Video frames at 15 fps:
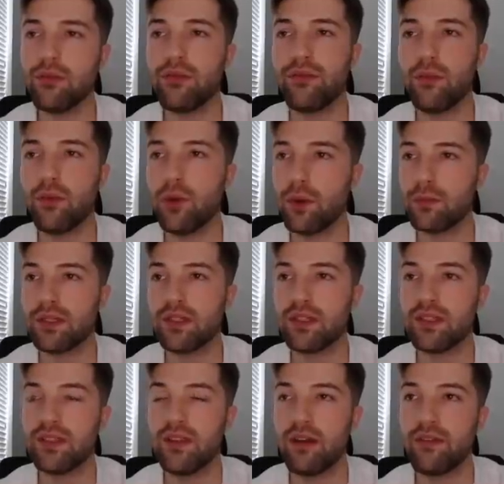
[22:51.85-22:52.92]
Forbes
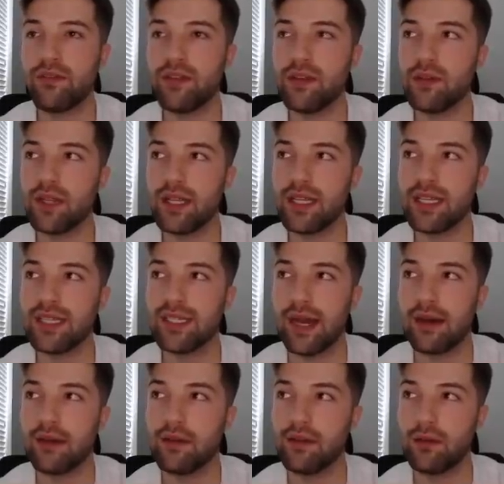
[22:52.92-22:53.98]
does not feel like he's
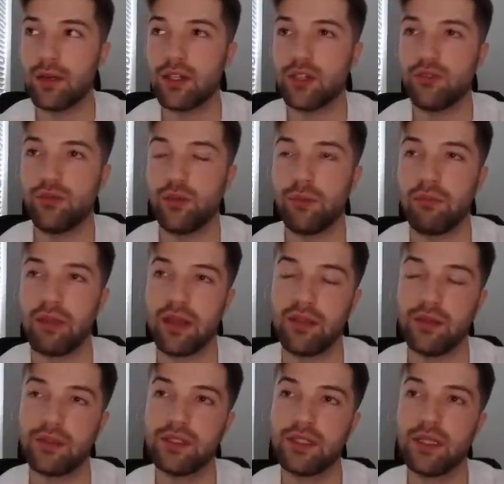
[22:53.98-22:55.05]
out of the question for the
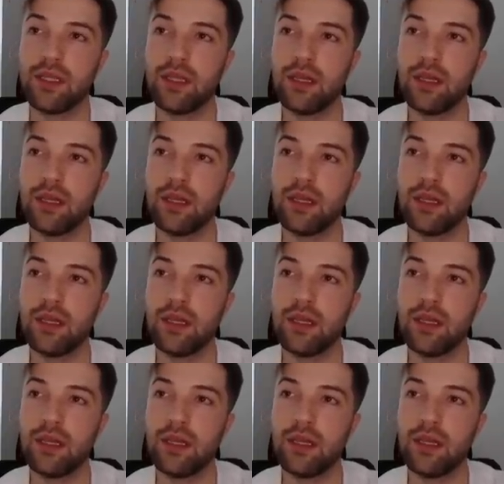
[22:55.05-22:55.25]
Panthers.